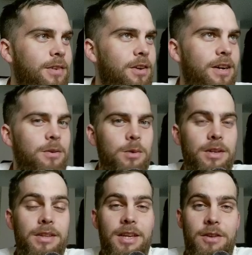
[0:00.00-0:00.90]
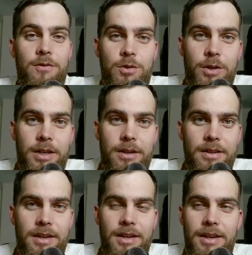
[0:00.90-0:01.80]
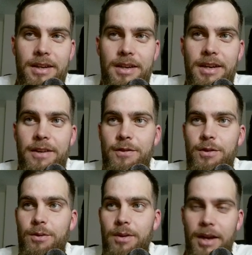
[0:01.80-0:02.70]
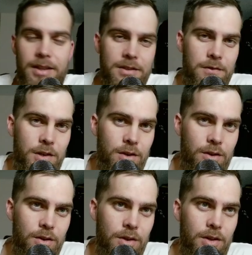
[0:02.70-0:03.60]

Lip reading: Alright, well, thank you for joining. If you like this video,